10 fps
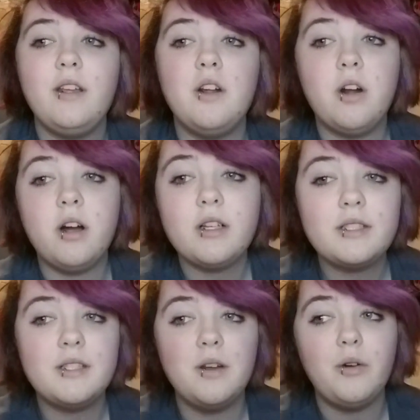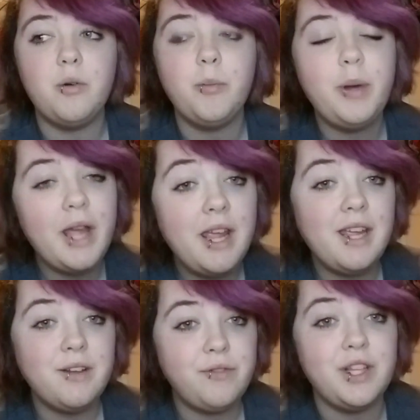you're also
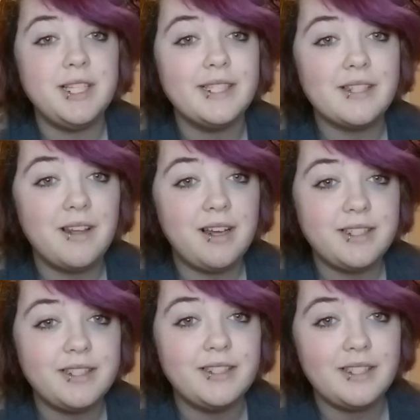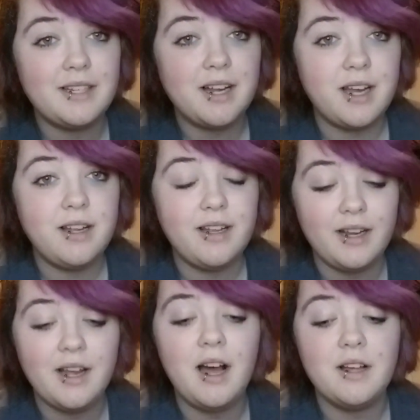paying for these classes
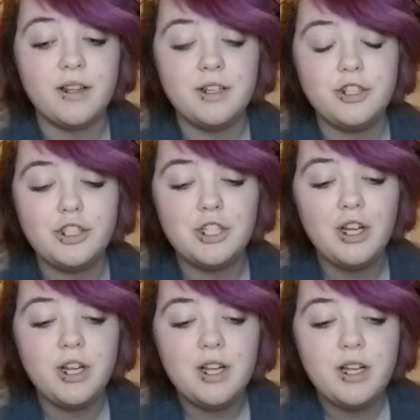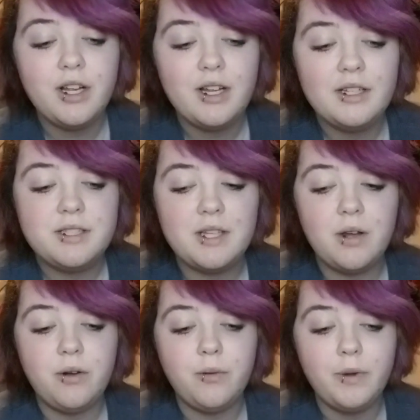in college.
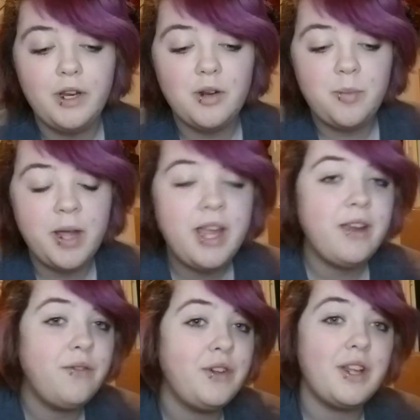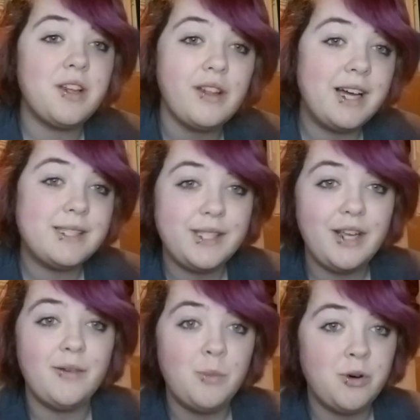So when you're paying for the class,
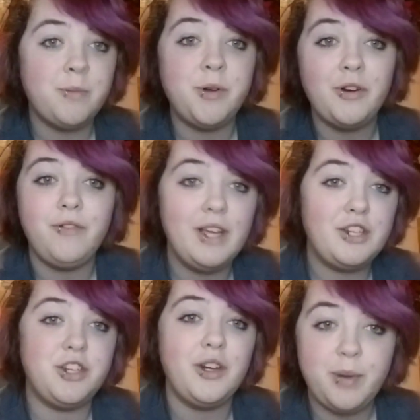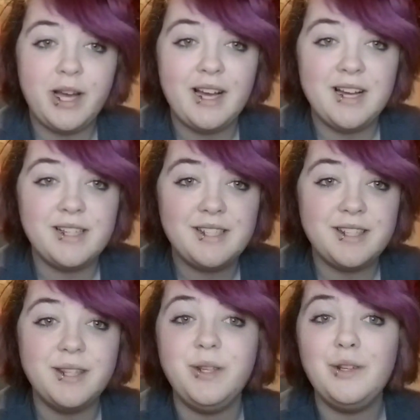you have more motivation to
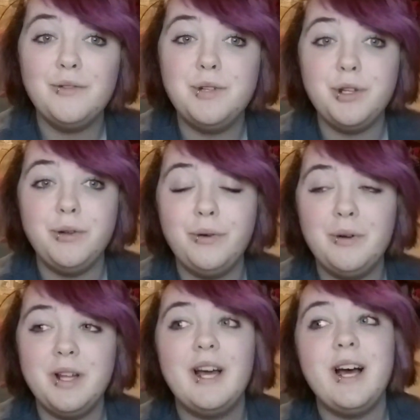pass than you do in